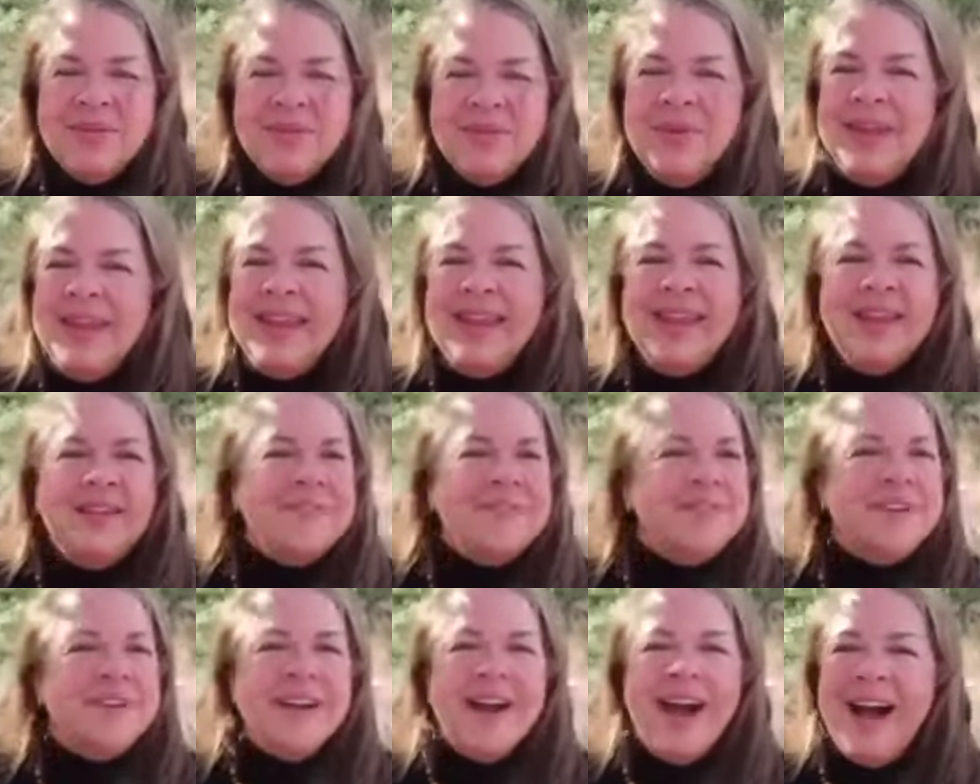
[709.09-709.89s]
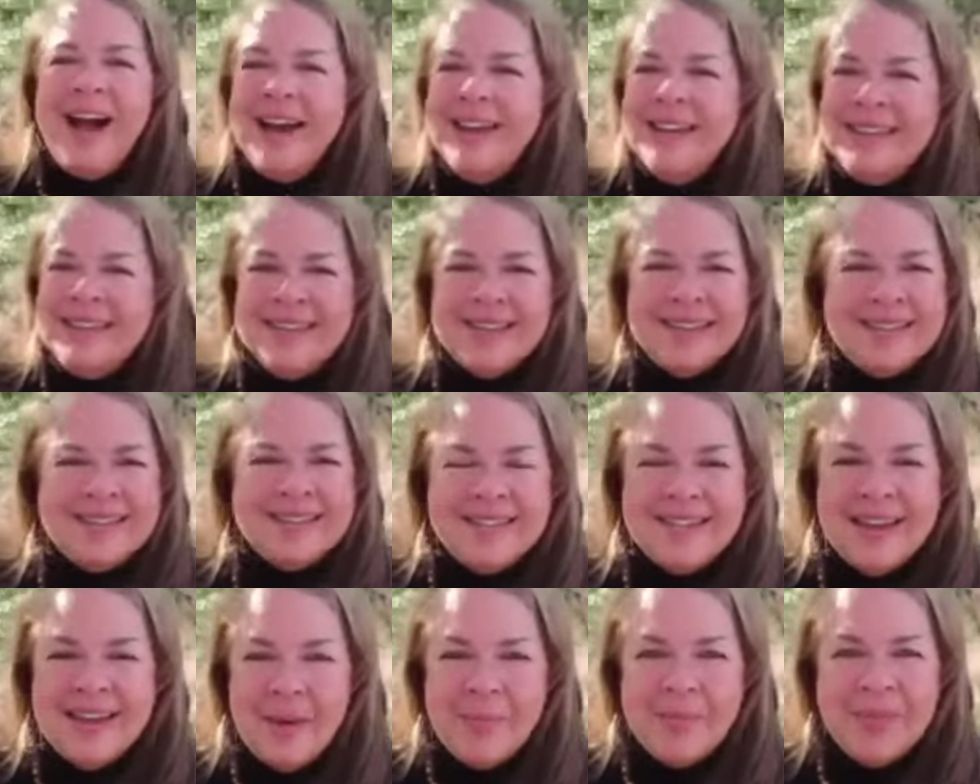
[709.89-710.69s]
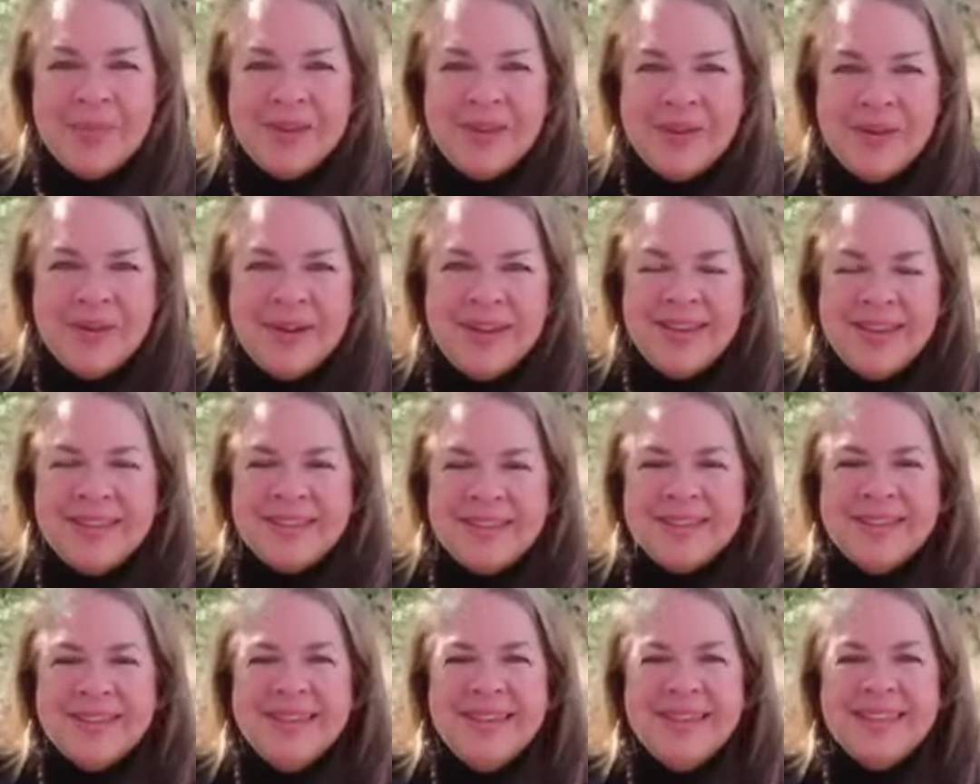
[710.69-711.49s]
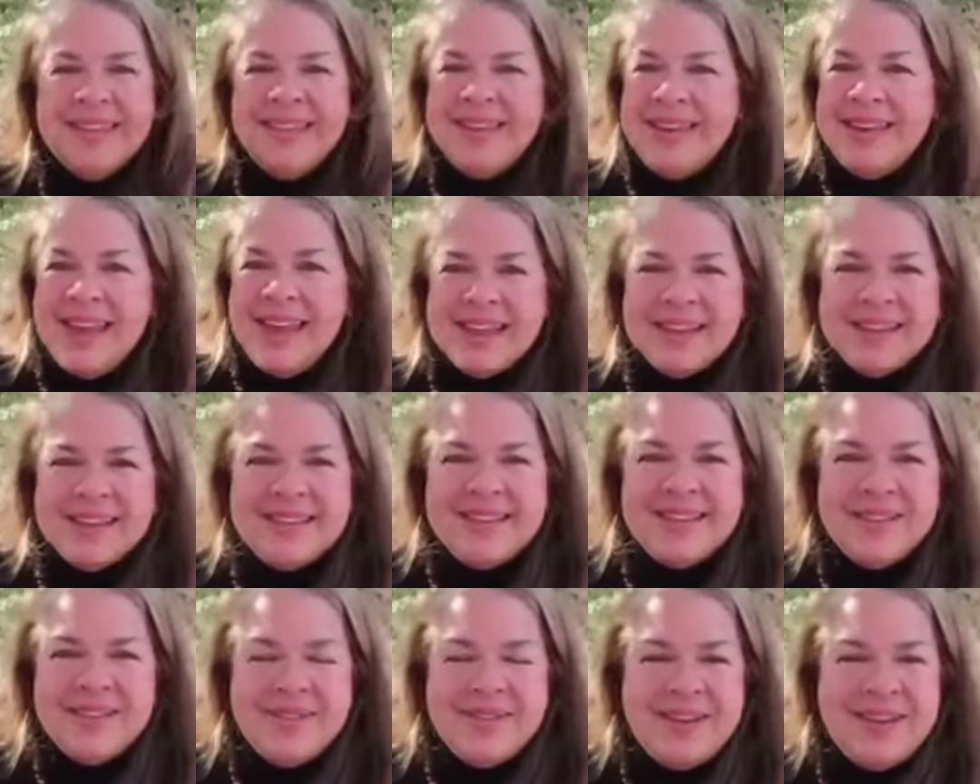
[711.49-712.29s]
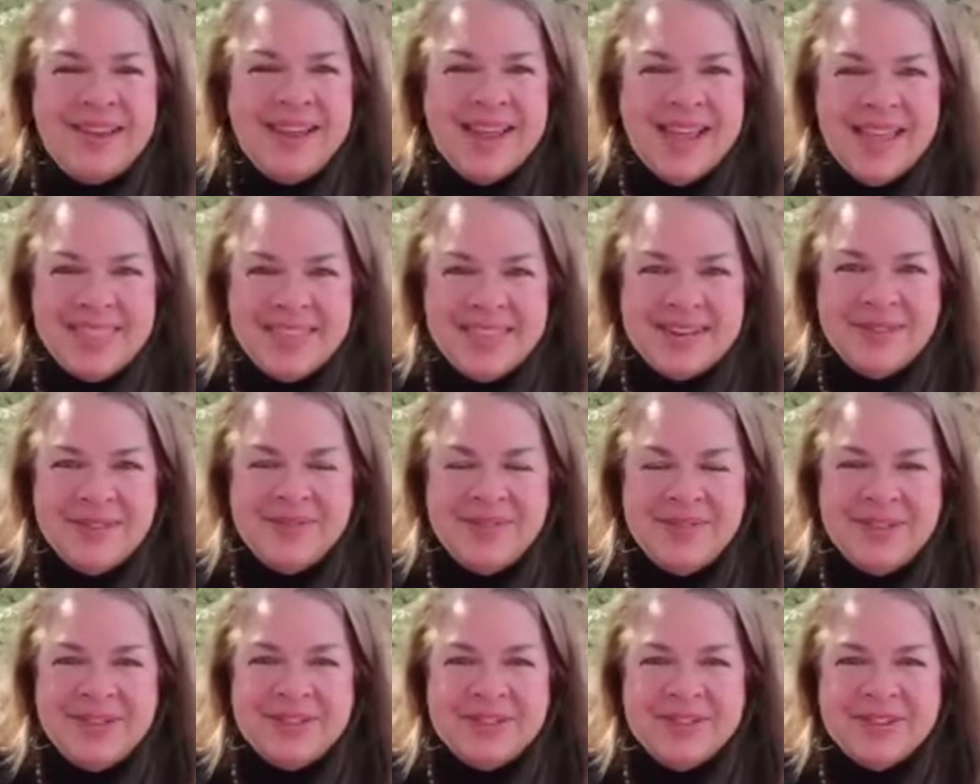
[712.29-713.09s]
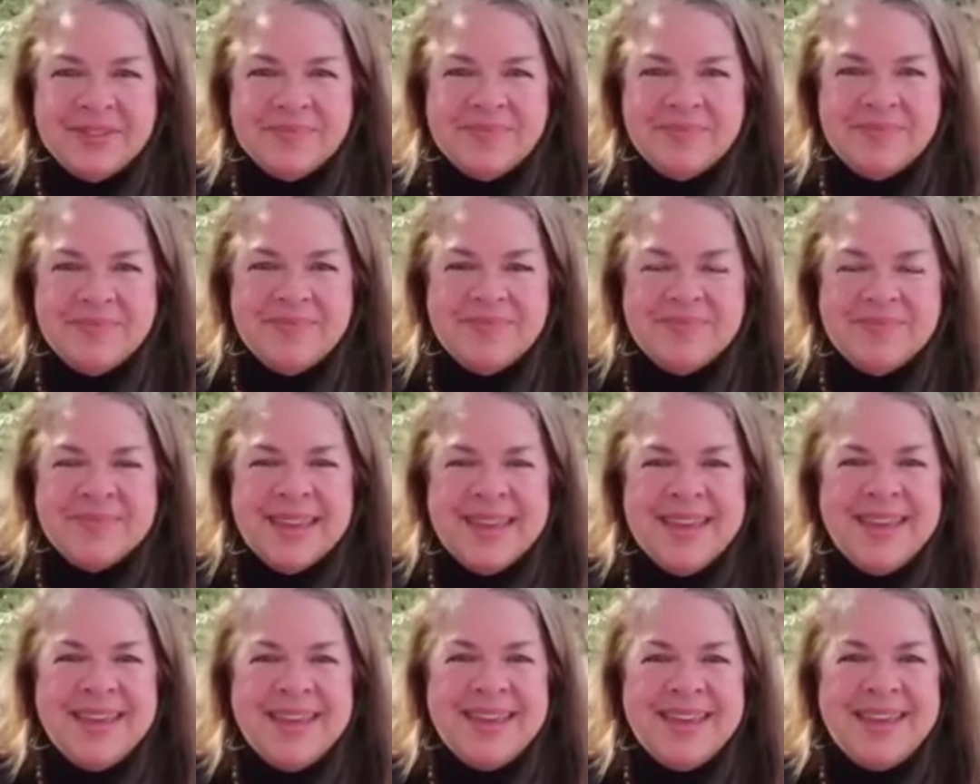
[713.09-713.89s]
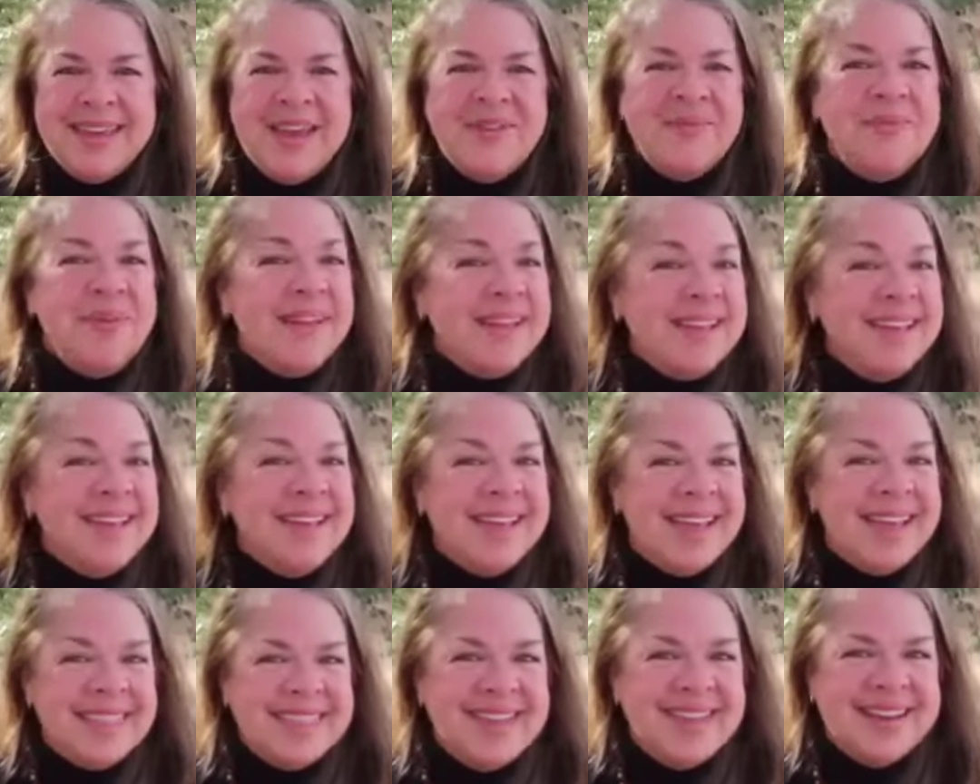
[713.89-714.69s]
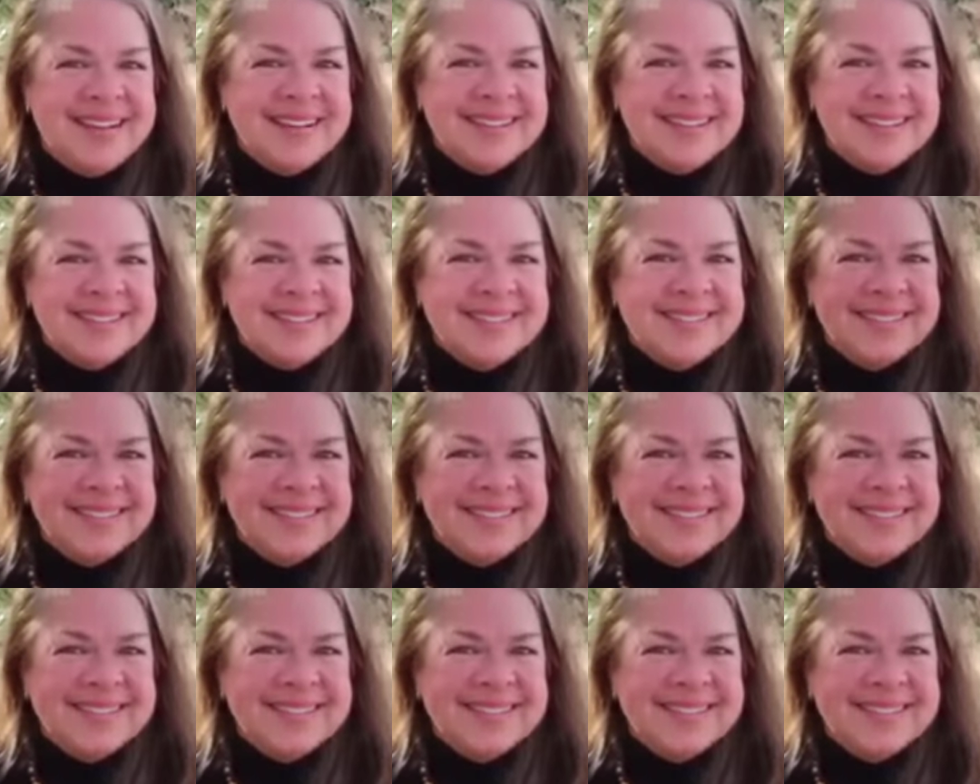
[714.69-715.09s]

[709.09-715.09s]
We have got to stop the noise, the negativity, and the division. And we can get there.